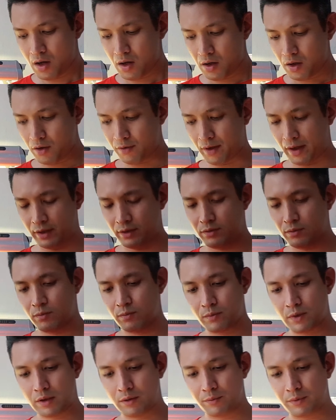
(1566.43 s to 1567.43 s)
Alright,
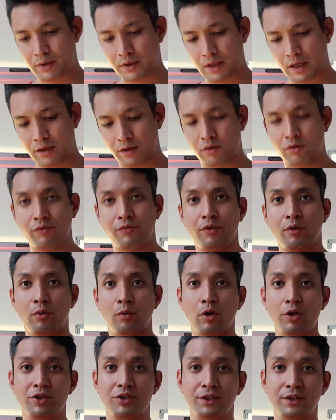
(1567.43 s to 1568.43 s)
well, we thank you for
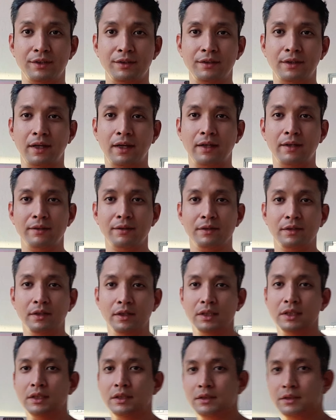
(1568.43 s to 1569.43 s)
watching and
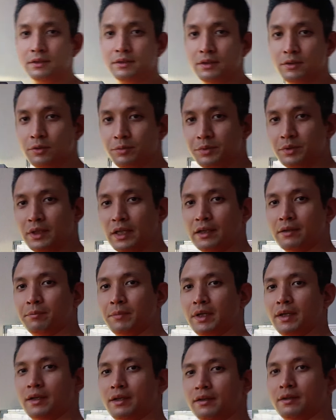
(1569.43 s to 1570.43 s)
hope you like
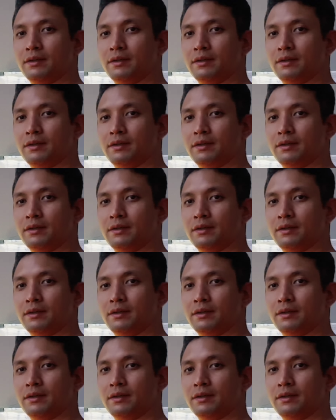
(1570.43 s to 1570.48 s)
my